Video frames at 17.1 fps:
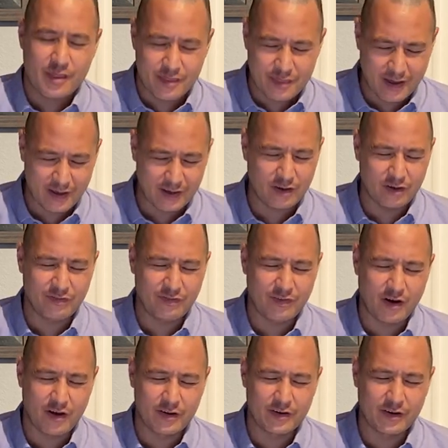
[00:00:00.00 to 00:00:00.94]
Thank you,
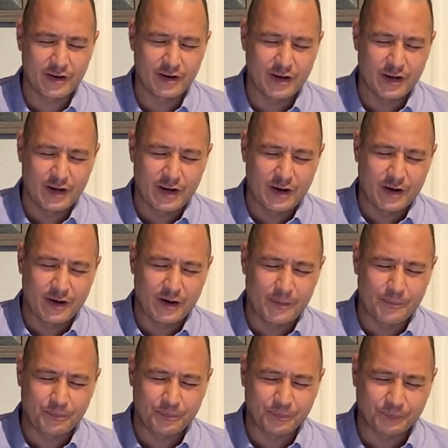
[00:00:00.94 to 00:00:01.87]
Father,
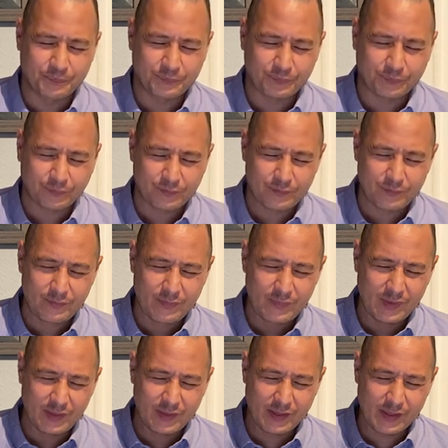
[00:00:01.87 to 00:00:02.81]

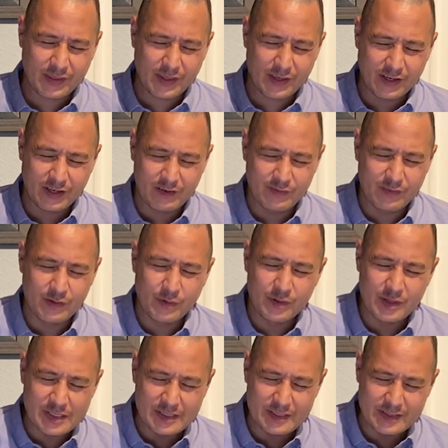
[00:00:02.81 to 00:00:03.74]
that even
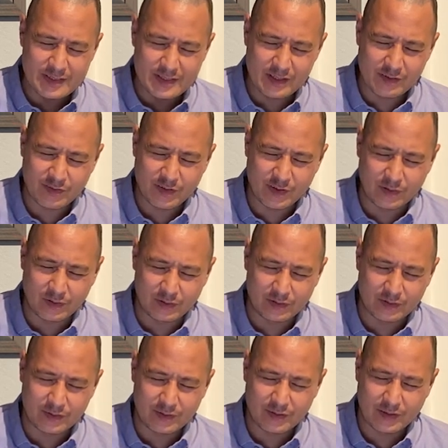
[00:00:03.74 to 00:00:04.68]
though this is
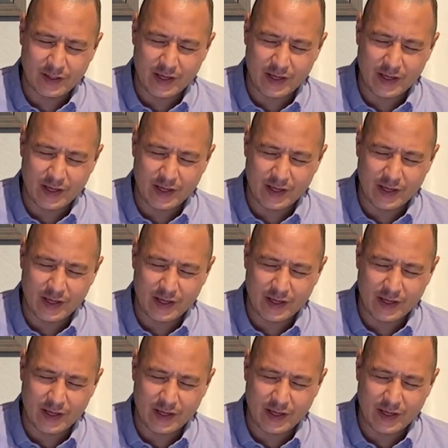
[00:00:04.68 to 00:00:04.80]
difficult